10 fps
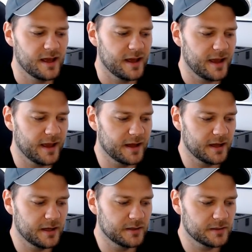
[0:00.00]

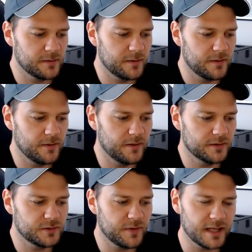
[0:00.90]
And
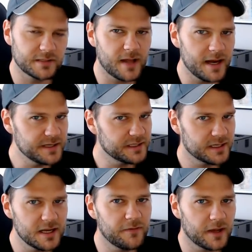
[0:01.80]
so that's that is a
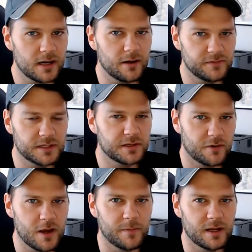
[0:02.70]
significant enough
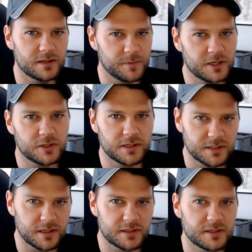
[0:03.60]
disagreement, especially
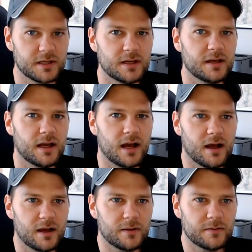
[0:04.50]
since
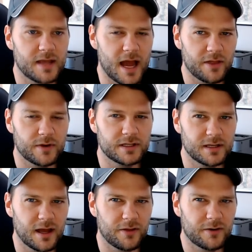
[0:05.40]
uh, gathering
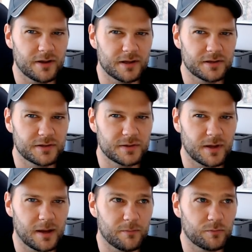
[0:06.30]
together is
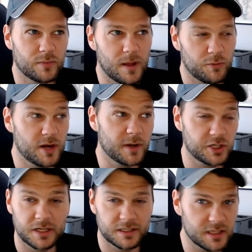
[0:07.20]
um, pretty much
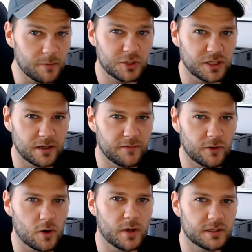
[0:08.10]
an assumption if
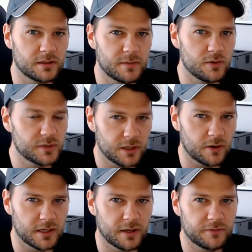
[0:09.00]
you're going to be using your
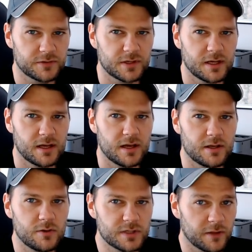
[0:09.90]
gifts,
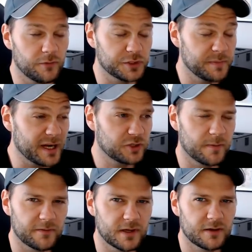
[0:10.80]
using the full spectrum
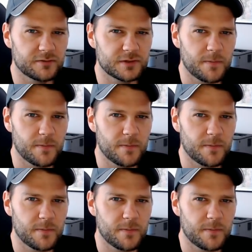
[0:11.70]
of gifts.